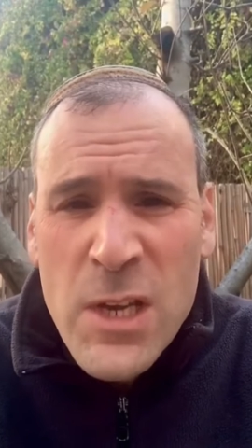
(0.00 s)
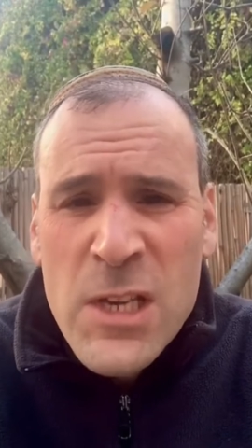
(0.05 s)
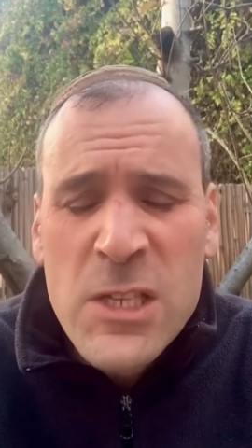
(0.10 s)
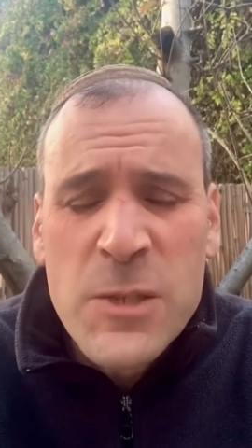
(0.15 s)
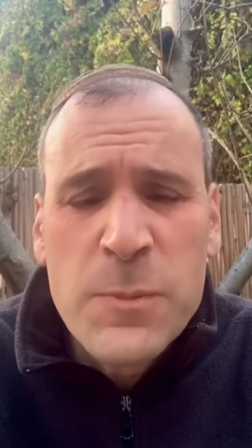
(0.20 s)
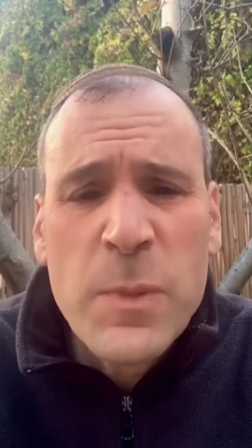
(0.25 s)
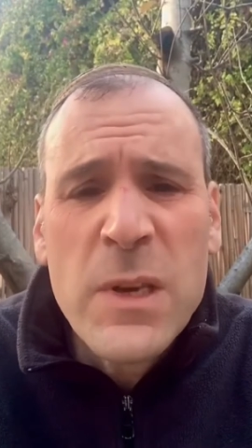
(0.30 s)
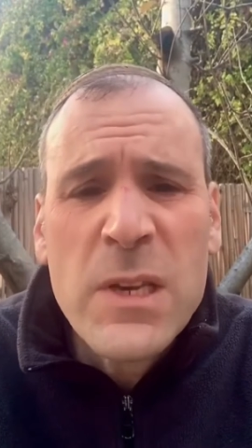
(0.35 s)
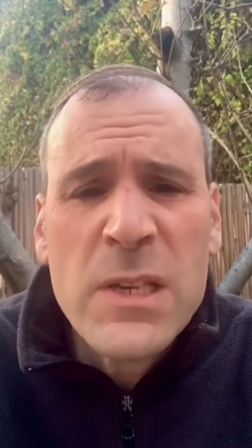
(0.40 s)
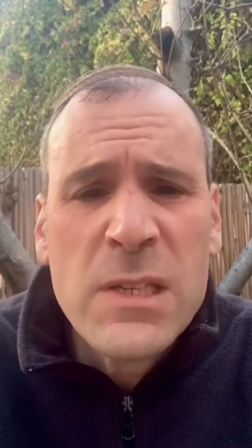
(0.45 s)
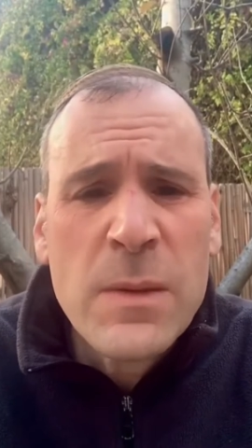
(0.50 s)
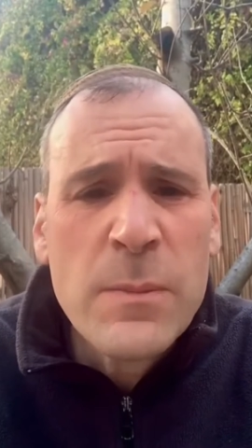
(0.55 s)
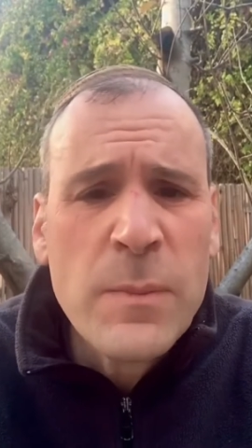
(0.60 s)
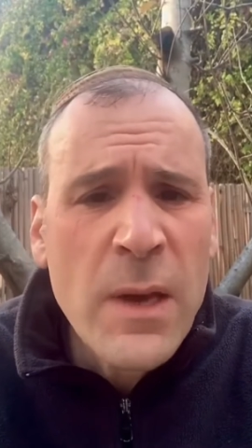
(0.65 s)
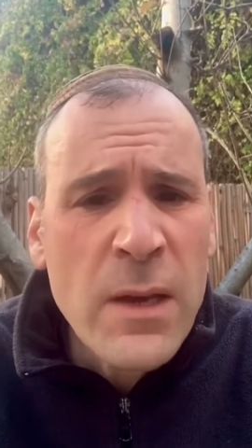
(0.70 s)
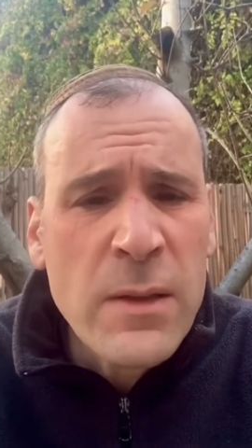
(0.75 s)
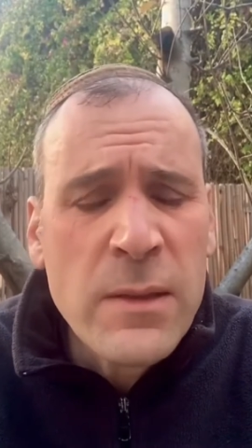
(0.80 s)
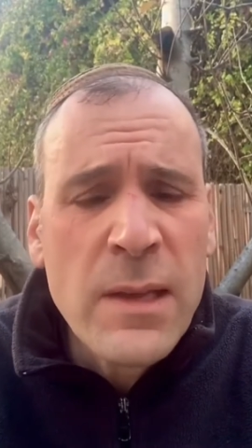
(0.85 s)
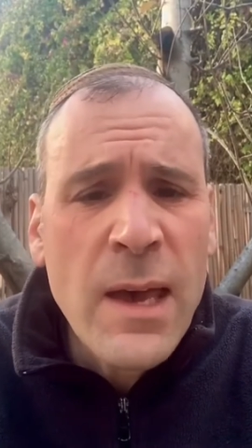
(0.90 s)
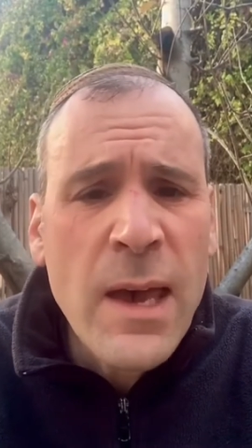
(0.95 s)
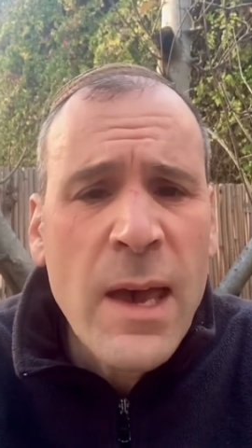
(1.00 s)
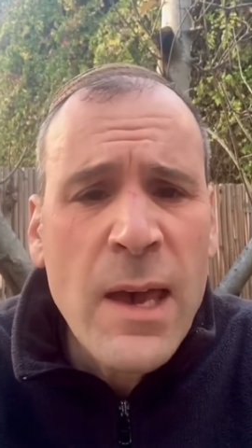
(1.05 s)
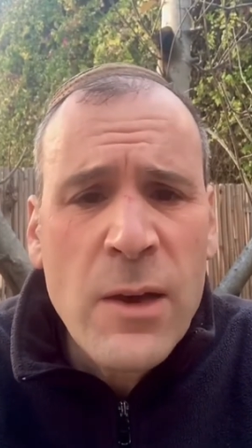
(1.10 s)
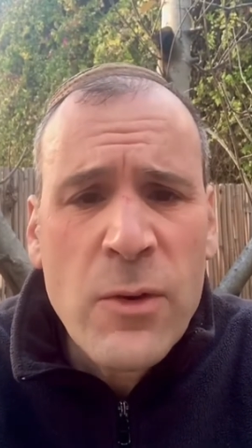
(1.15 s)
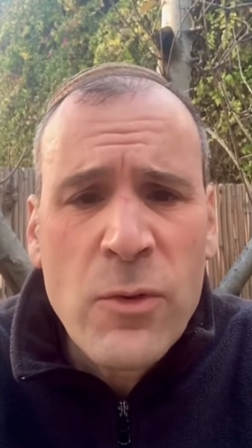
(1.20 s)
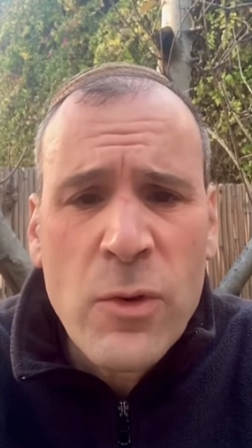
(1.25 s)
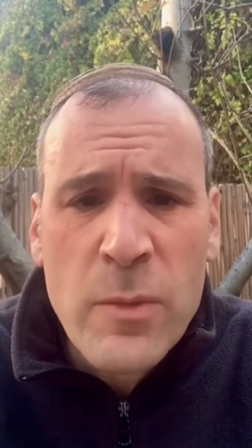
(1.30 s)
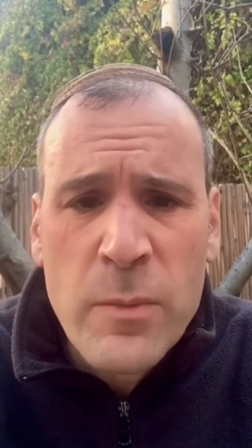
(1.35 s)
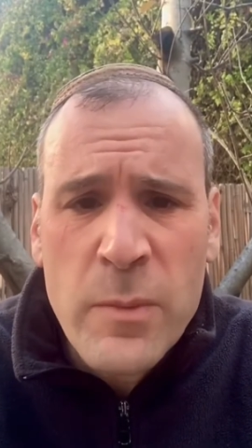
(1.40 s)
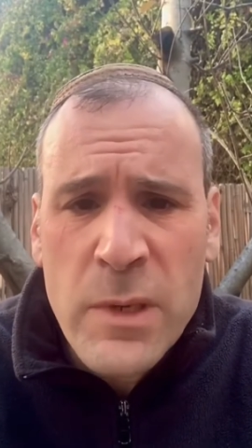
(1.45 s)
speaks about the
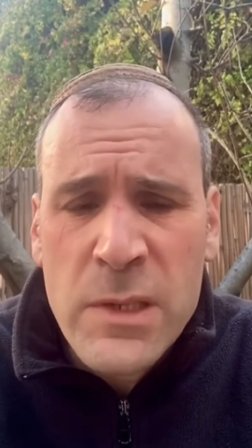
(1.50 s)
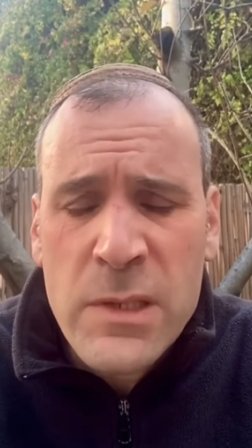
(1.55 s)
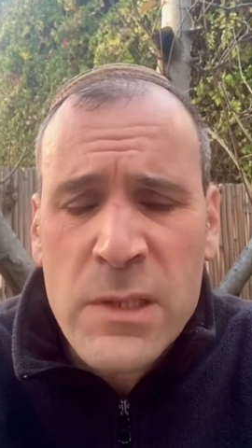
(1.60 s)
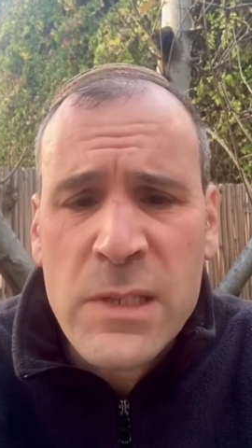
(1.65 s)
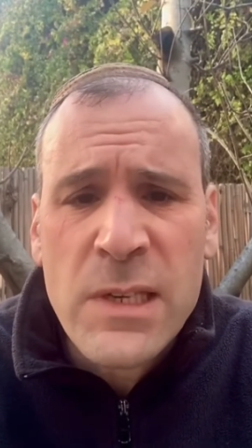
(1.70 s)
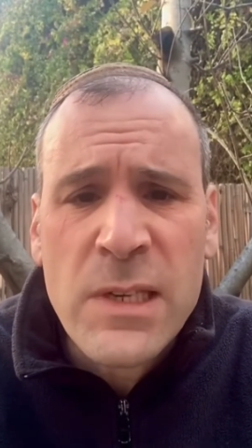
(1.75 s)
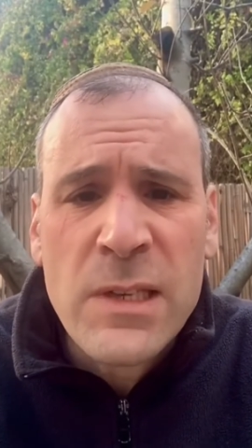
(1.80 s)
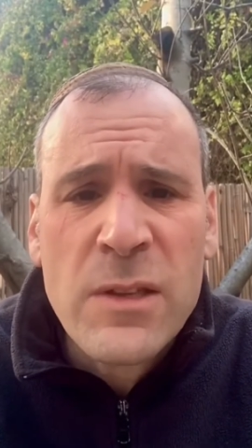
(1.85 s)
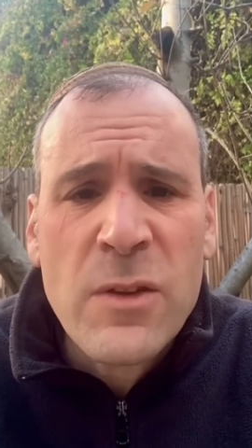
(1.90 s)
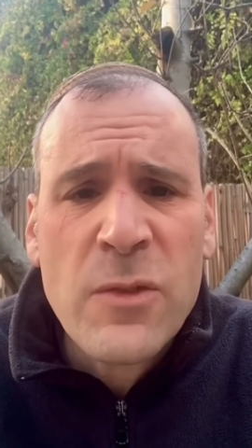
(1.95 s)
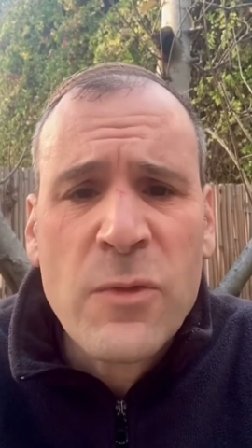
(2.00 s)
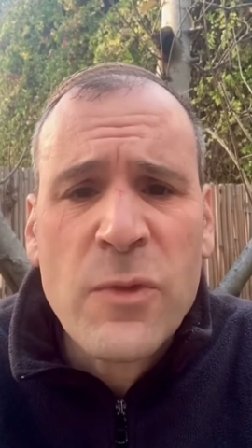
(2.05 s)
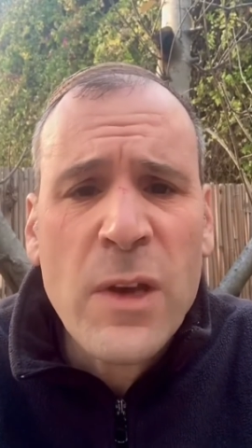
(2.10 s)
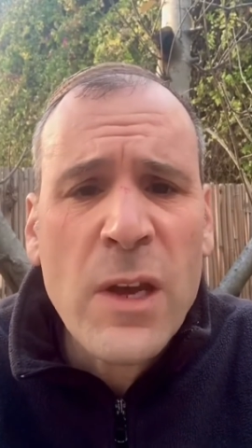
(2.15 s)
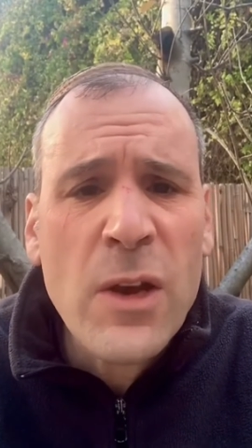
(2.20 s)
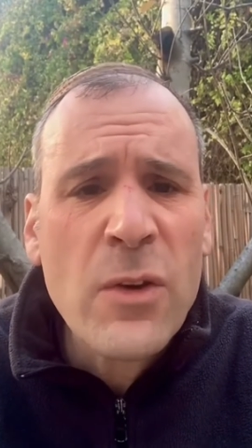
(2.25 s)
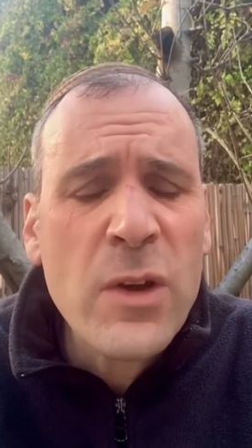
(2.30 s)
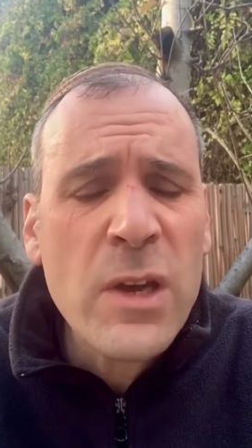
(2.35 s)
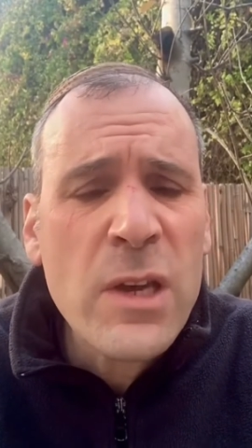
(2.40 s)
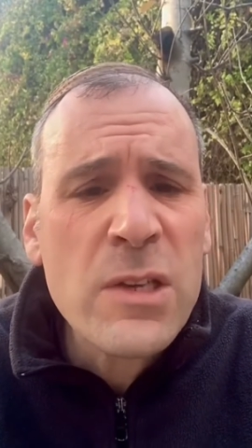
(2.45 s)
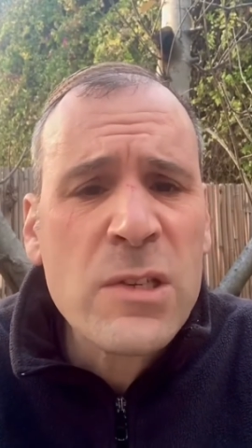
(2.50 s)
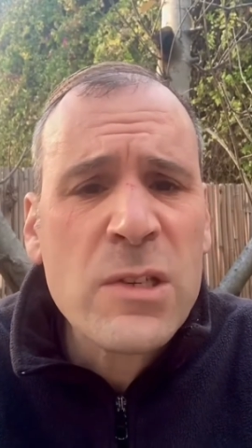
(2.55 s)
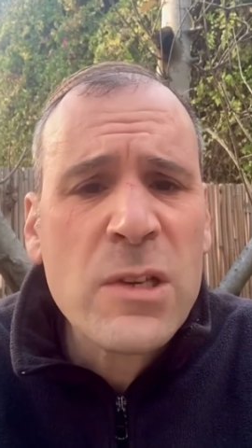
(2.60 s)
accoutrements and the various